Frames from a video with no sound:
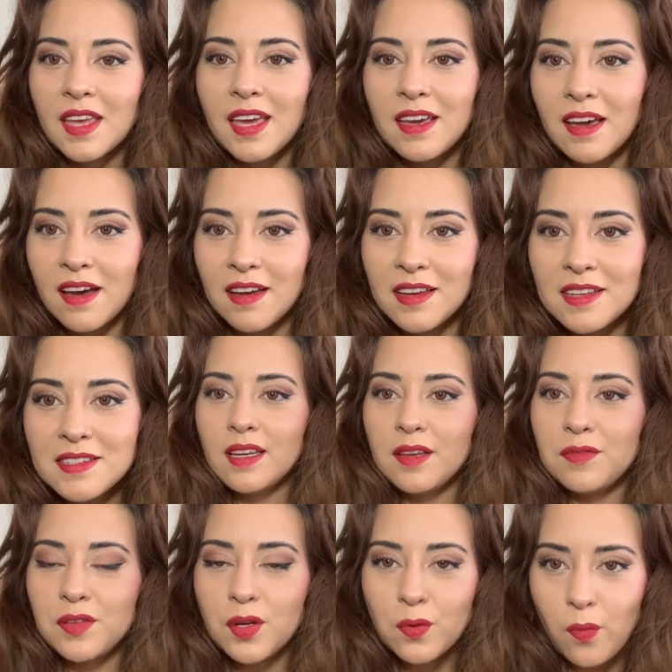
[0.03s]
guys,
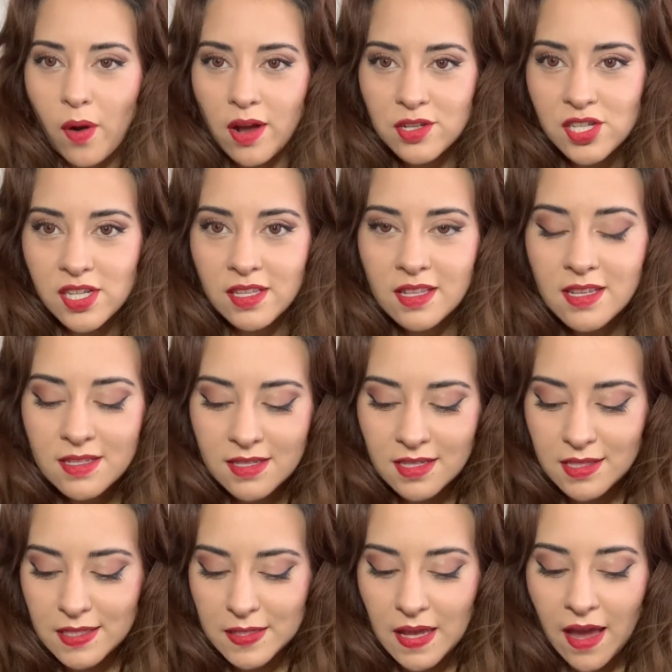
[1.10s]
if you're watching this,
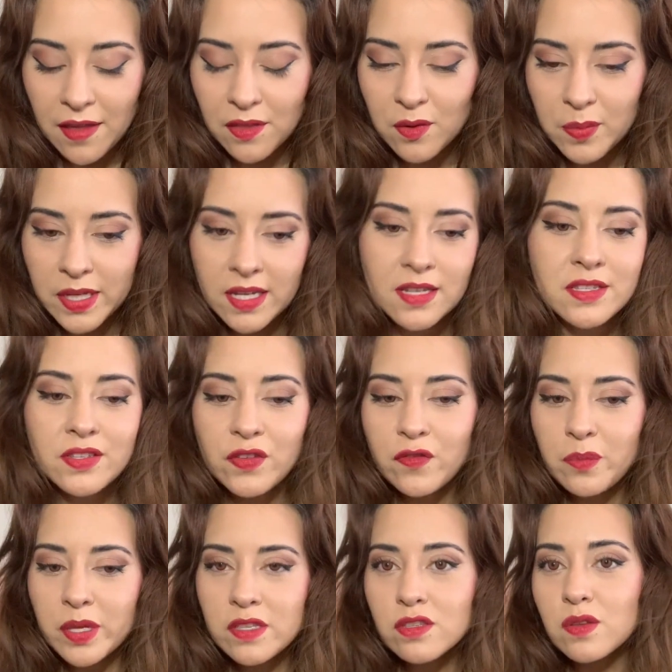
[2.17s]
it's either because
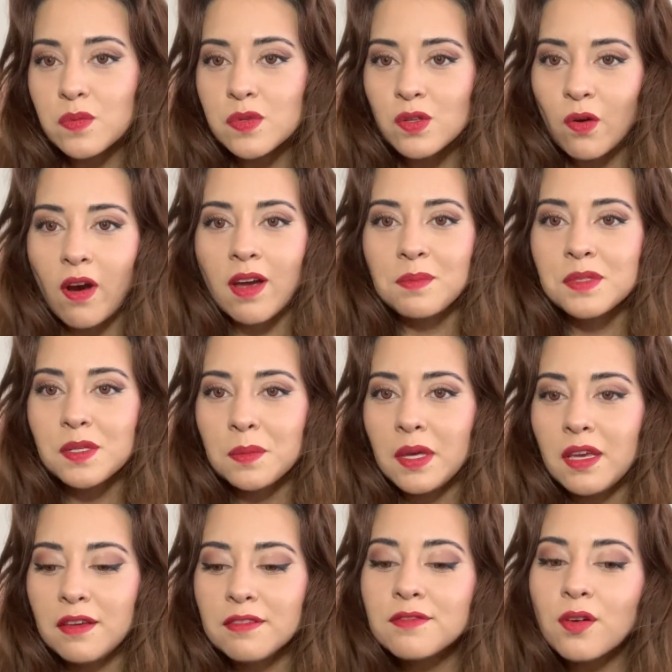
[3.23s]
you've been subscribed to
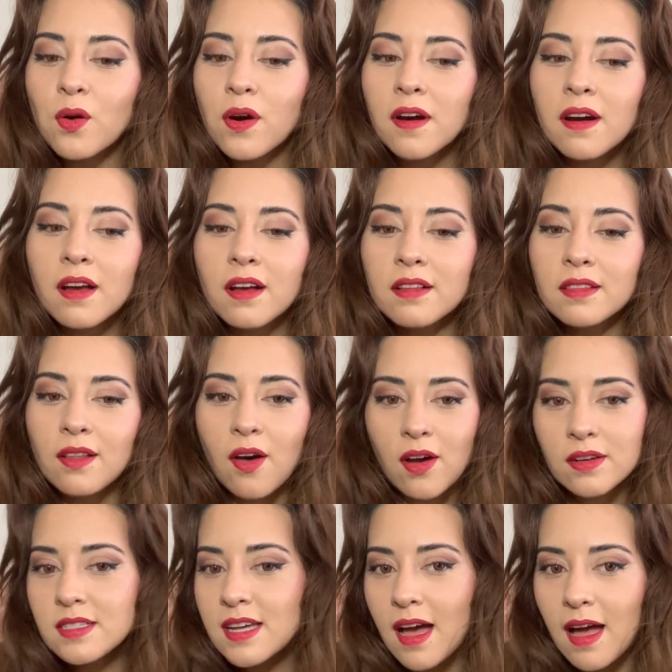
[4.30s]
me for a
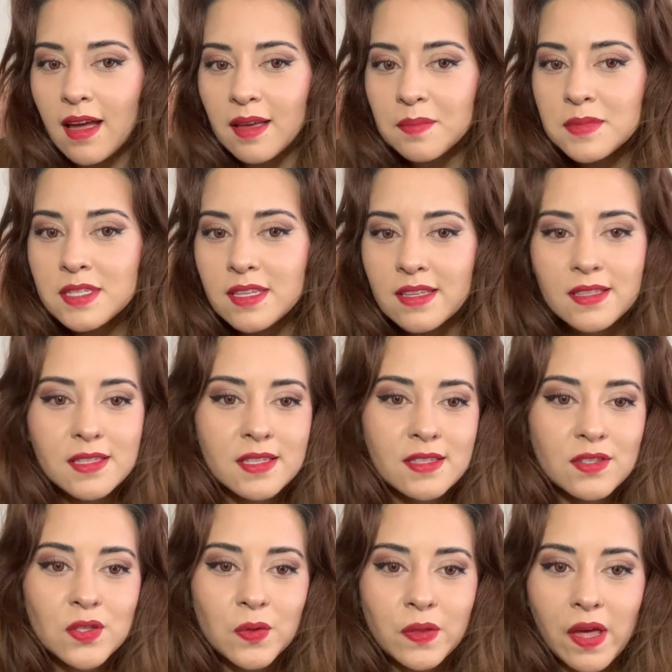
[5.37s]
long time,
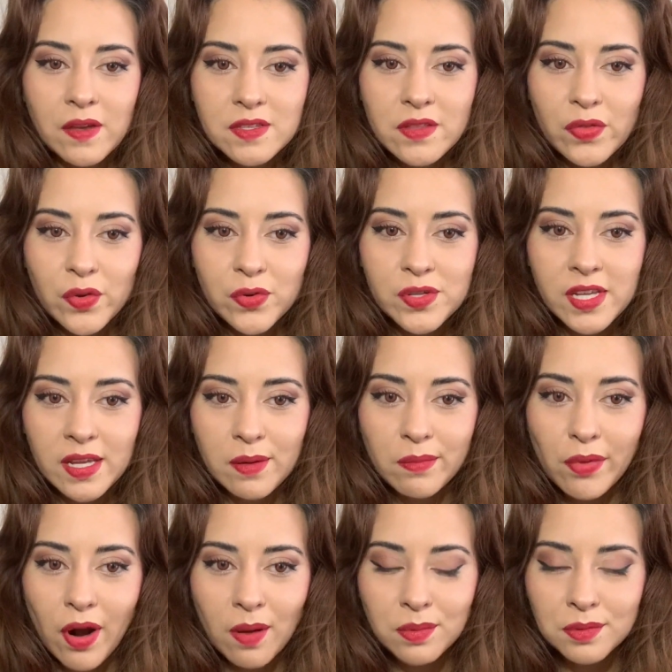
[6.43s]
since 2013
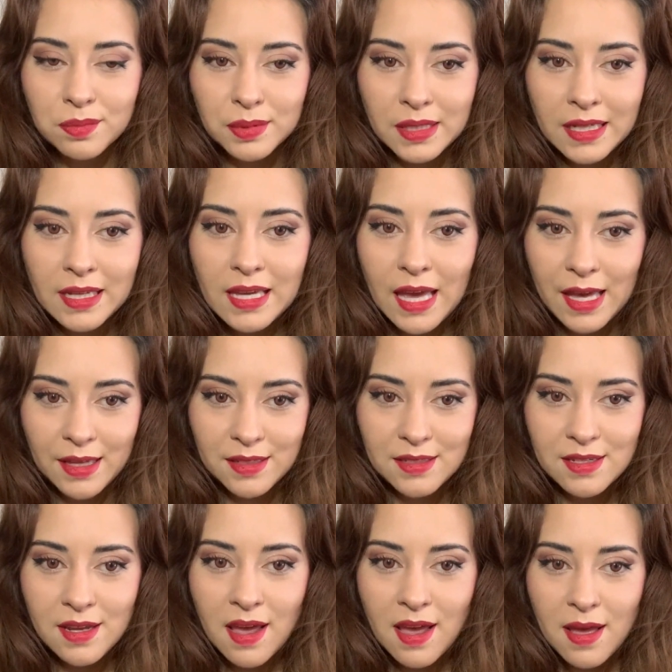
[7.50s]
probably, and